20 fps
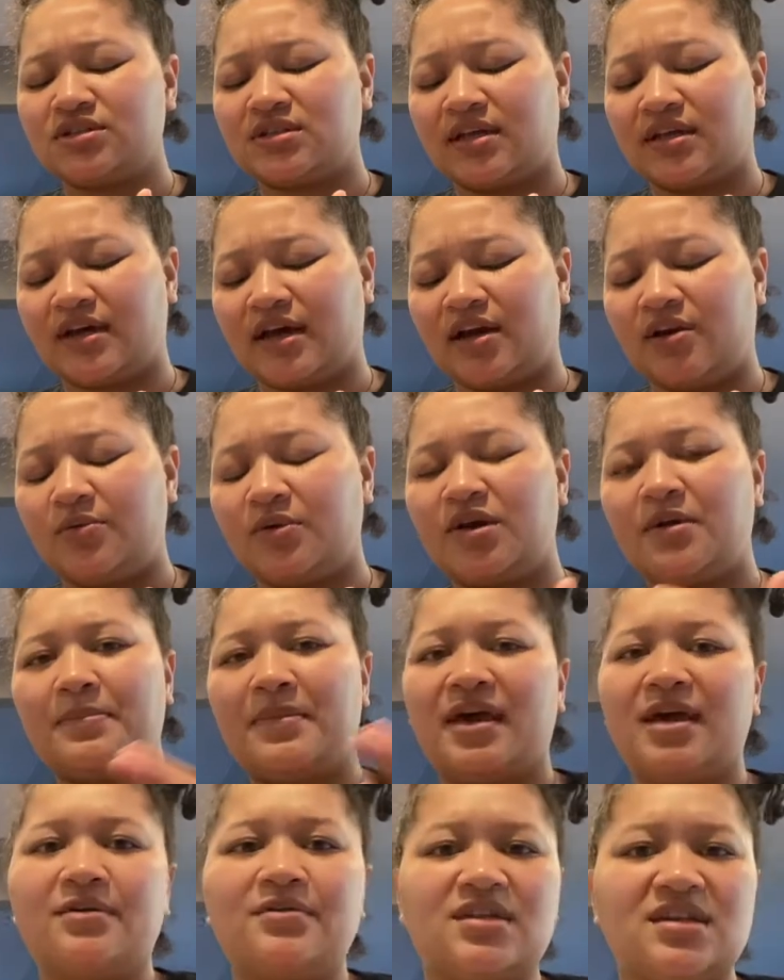Like I don't want to
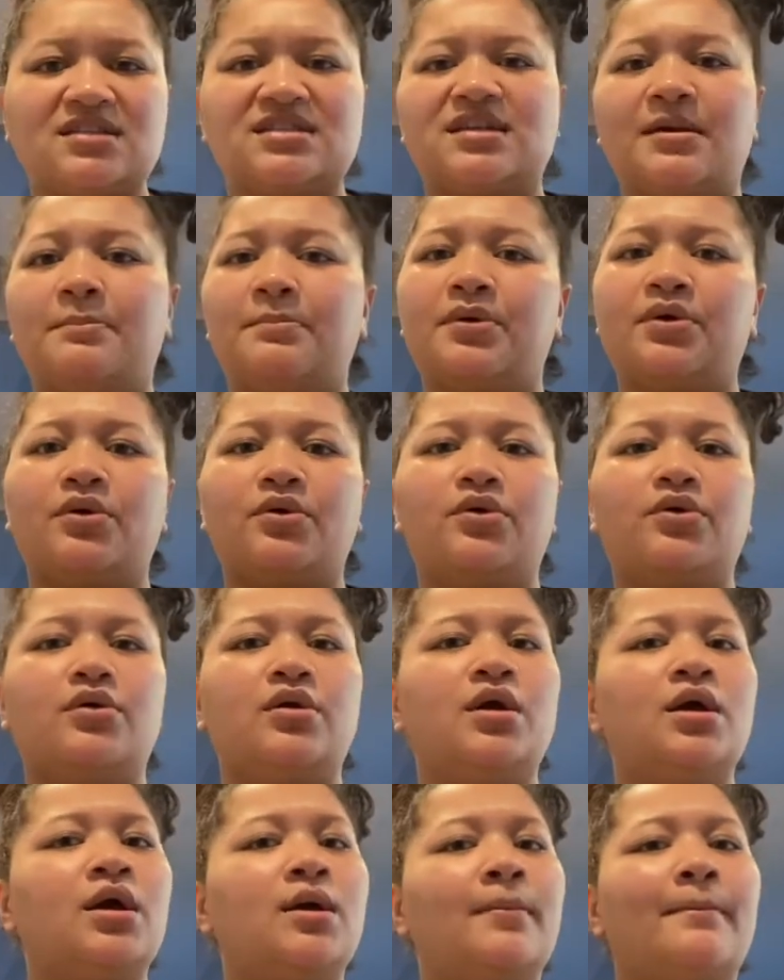make the simple
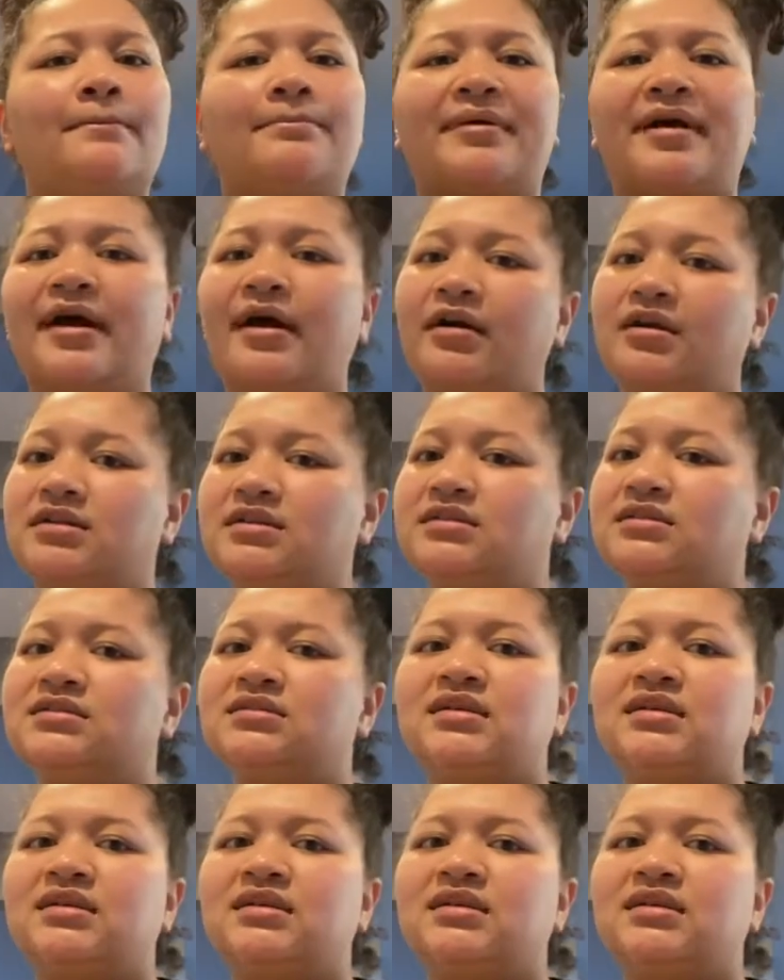brownies,